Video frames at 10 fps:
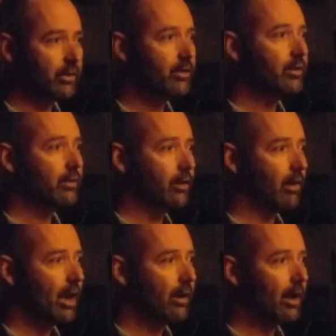This is the
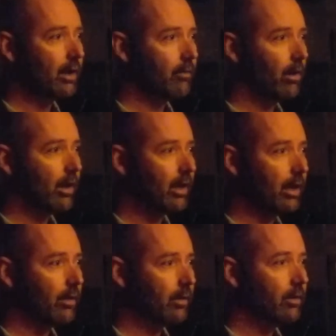granddaddy right
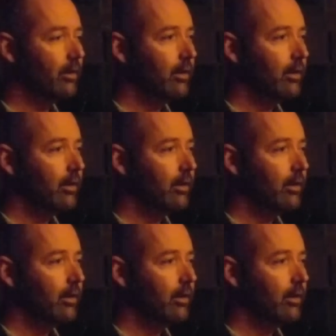here that